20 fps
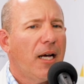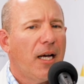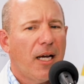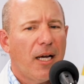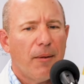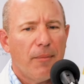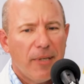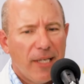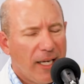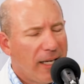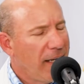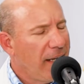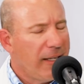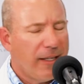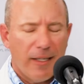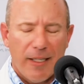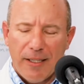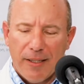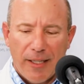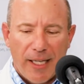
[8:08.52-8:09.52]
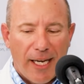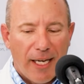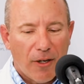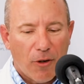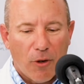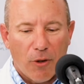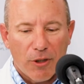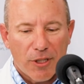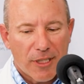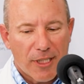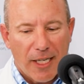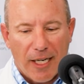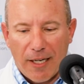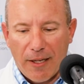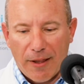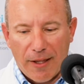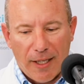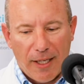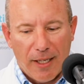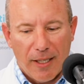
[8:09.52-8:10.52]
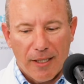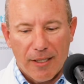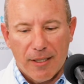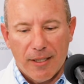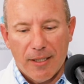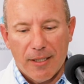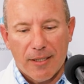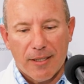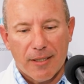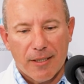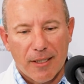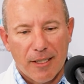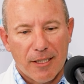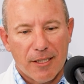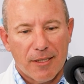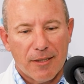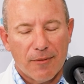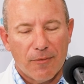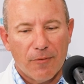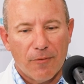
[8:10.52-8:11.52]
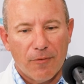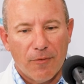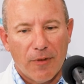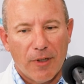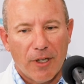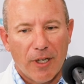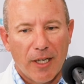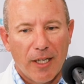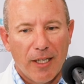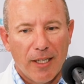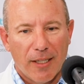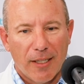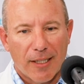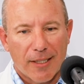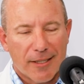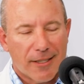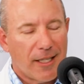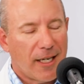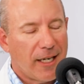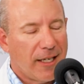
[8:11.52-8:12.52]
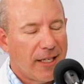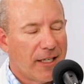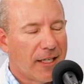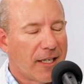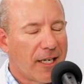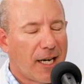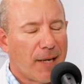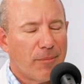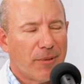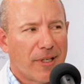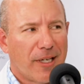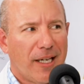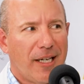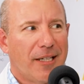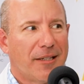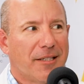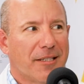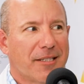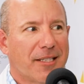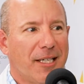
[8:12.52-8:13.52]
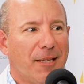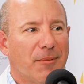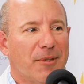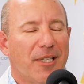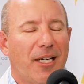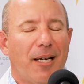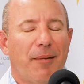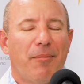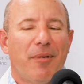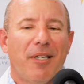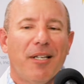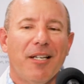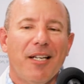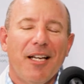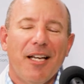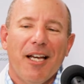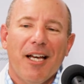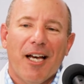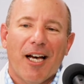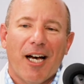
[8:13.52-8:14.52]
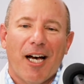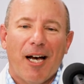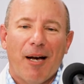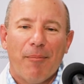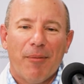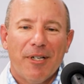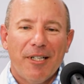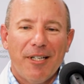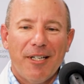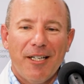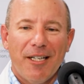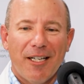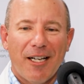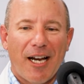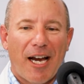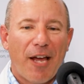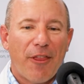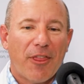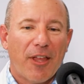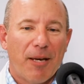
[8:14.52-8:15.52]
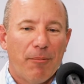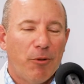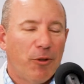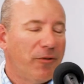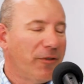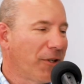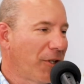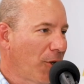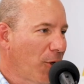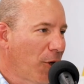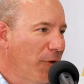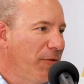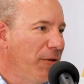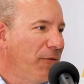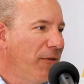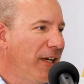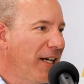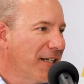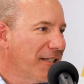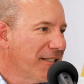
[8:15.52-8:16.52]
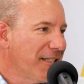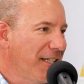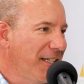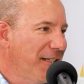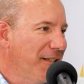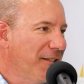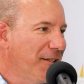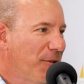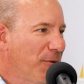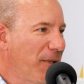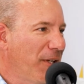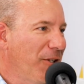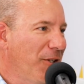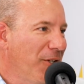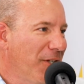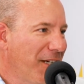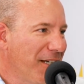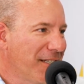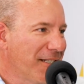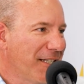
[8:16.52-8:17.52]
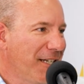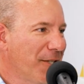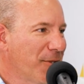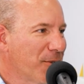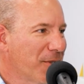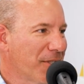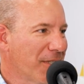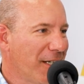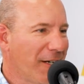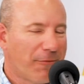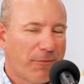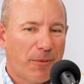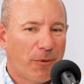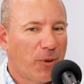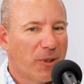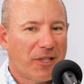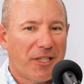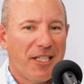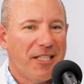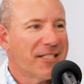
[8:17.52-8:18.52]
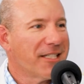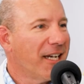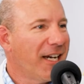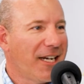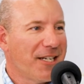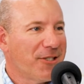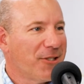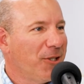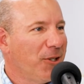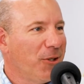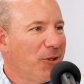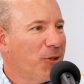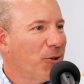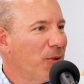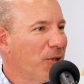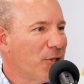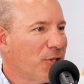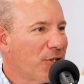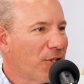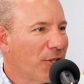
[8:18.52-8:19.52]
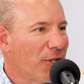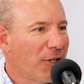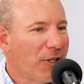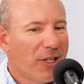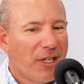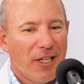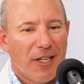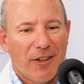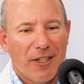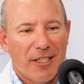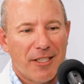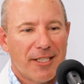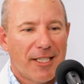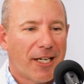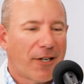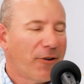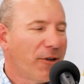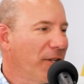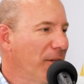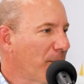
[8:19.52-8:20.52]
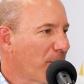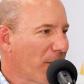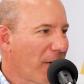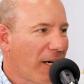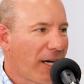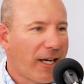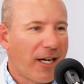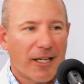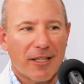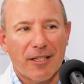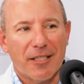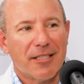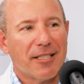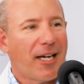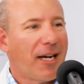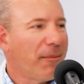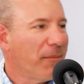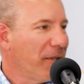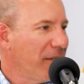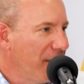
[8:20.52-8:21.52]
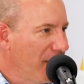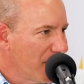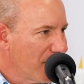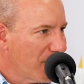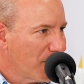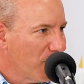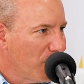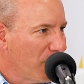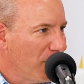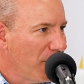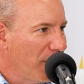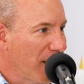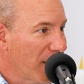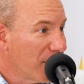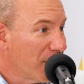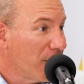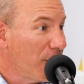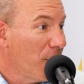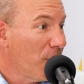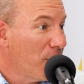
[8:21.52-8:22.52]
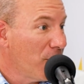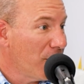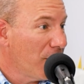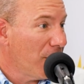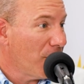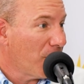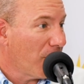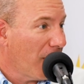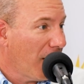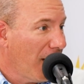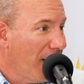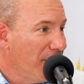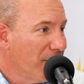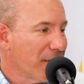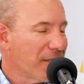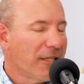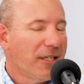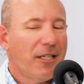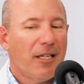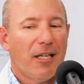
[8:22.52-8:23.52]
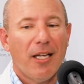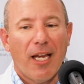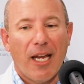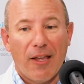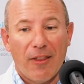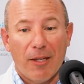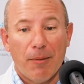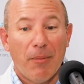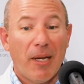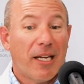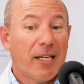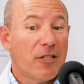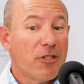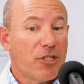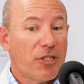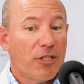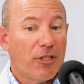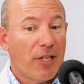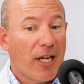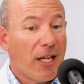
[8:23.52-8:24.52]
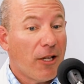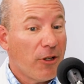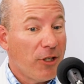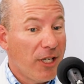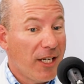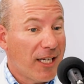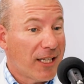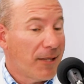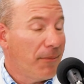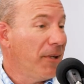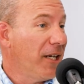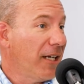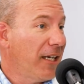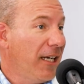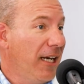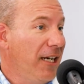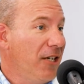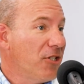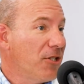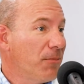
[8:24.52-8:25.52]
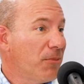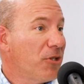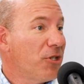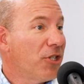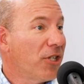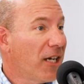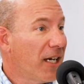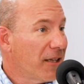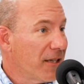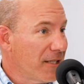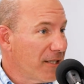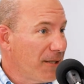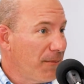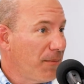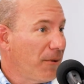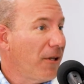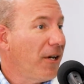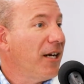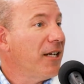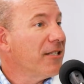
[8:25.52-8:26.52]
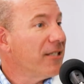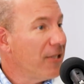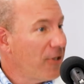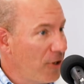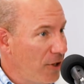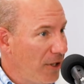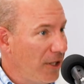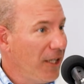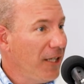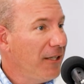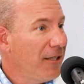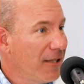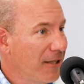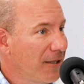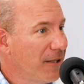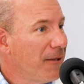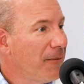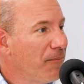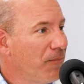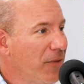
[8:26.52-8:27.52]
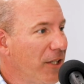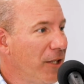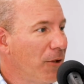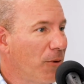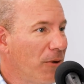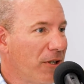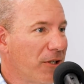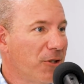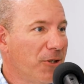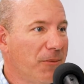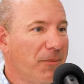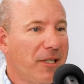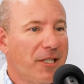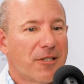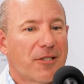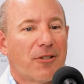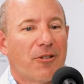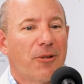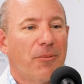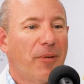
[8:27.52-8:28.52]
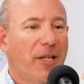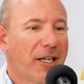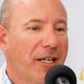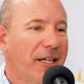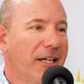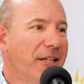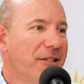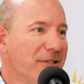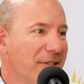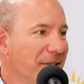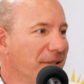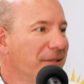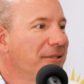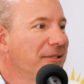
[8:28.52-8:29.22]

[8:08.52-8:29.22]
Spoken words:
Yeah, and that whole side of thing is very exciting and complicated at the same time. Yeah. I thought moving COVID vaccine around the United States was tough, but what these guys do to ensure the integrity of the product, the timeliness when your next dose arrives, and then making sure not only you got the medication, but you got the supplies that you need in order to administer the medication.